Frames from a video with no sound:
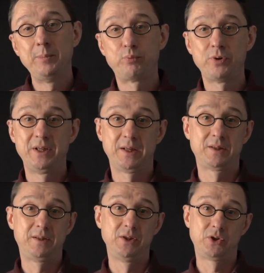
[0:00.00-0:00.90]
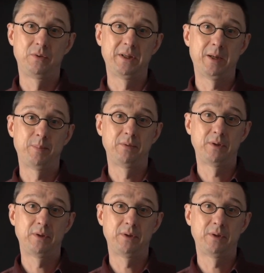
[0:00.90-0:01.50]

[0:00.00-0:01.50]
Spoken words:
predicted this could happen.